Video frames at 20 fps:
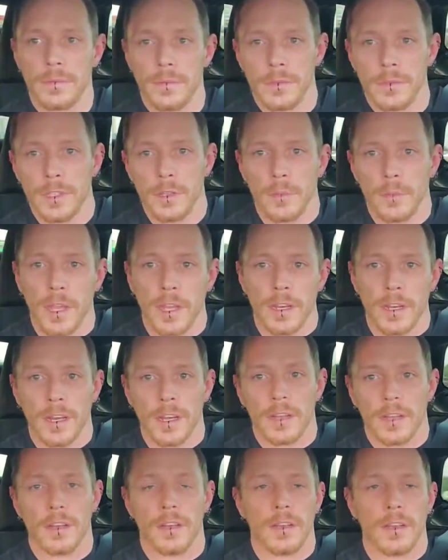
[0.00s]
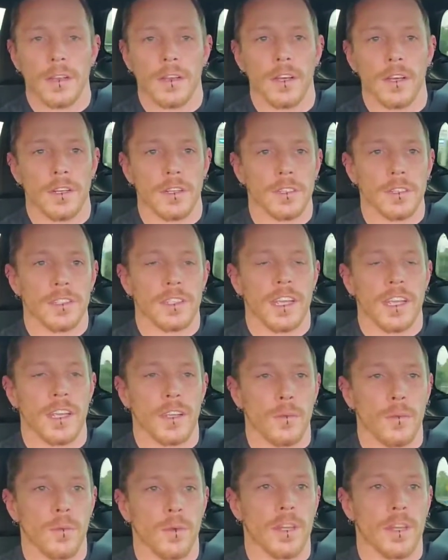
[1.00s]
you may not
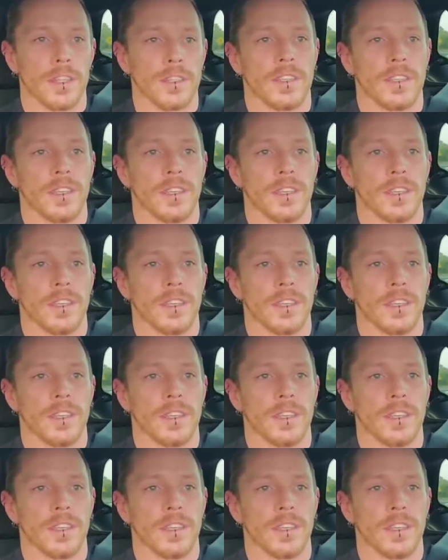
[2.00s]
understand what